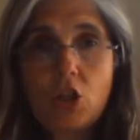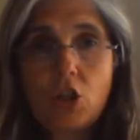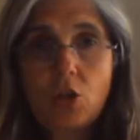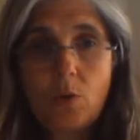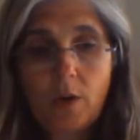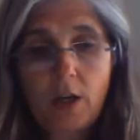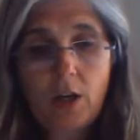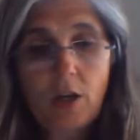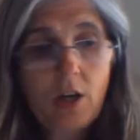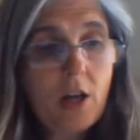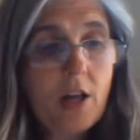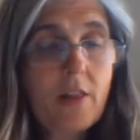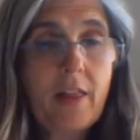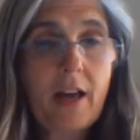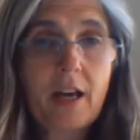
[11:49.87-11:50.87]
sure
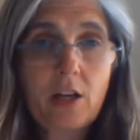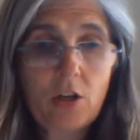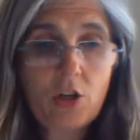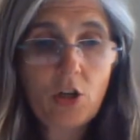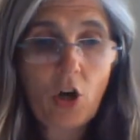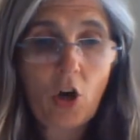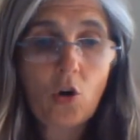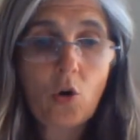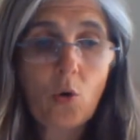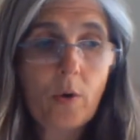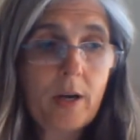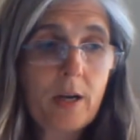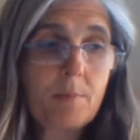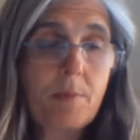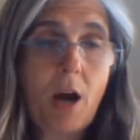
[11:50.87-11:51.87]
that you're not
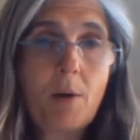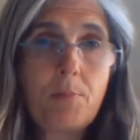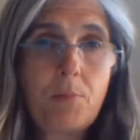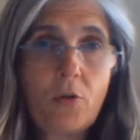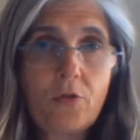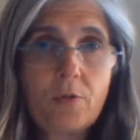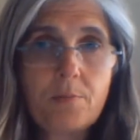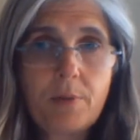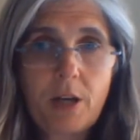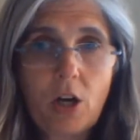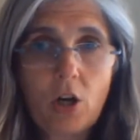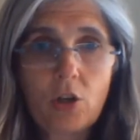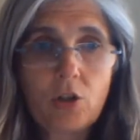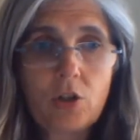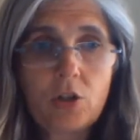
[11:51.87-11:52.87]
going above and
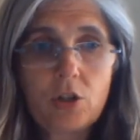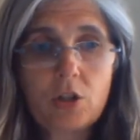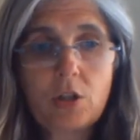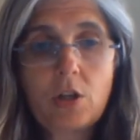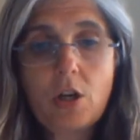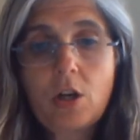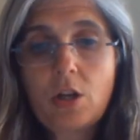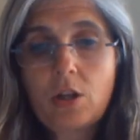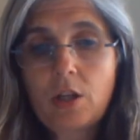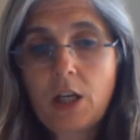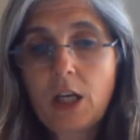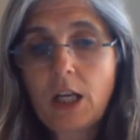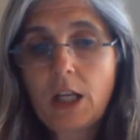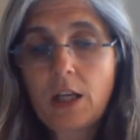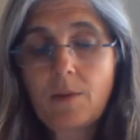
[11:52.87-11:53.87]
beyond
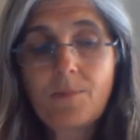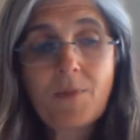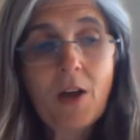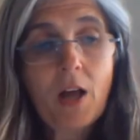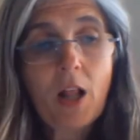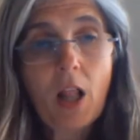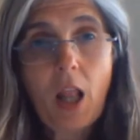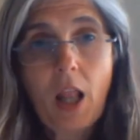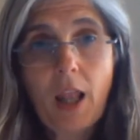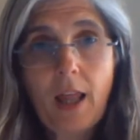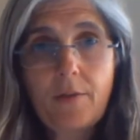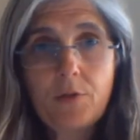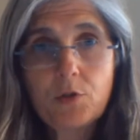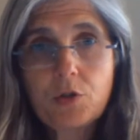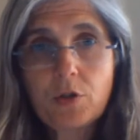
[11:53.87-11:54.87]
the
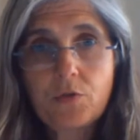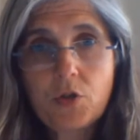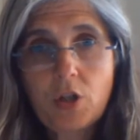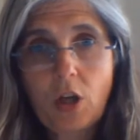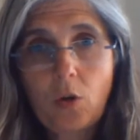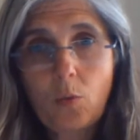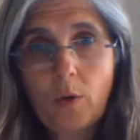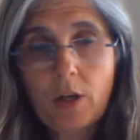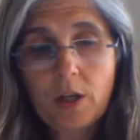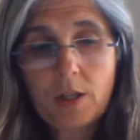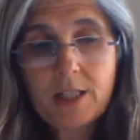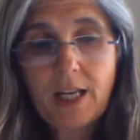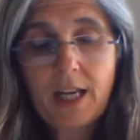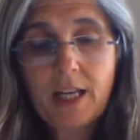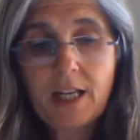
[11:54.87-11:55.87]
levels of salt what you're
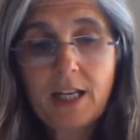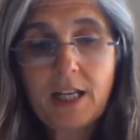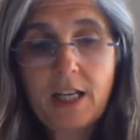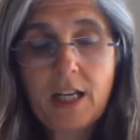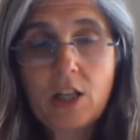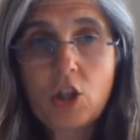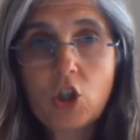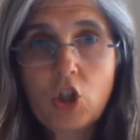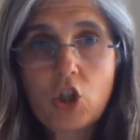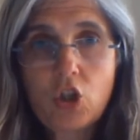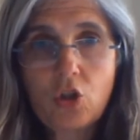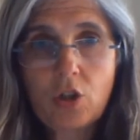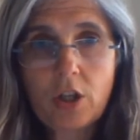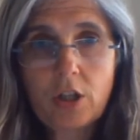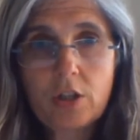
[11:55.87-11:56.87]
taking in, the
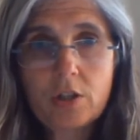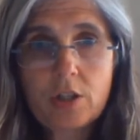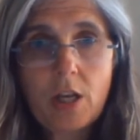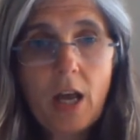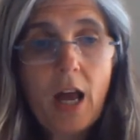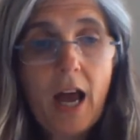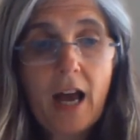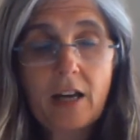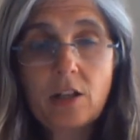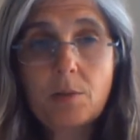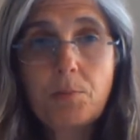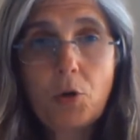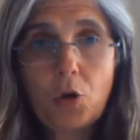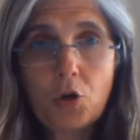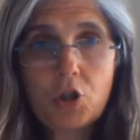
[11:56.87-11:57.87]
sugars and the
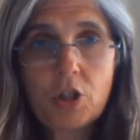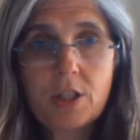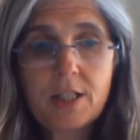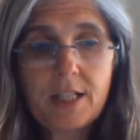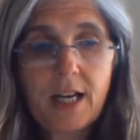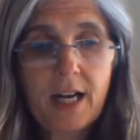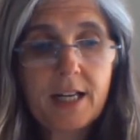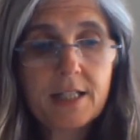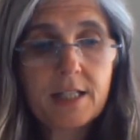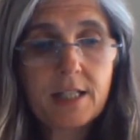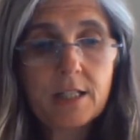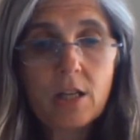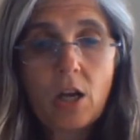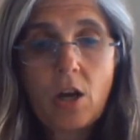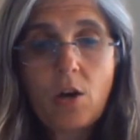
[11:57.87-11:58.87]
portion
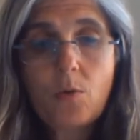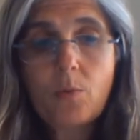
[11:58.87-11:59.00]
sizes.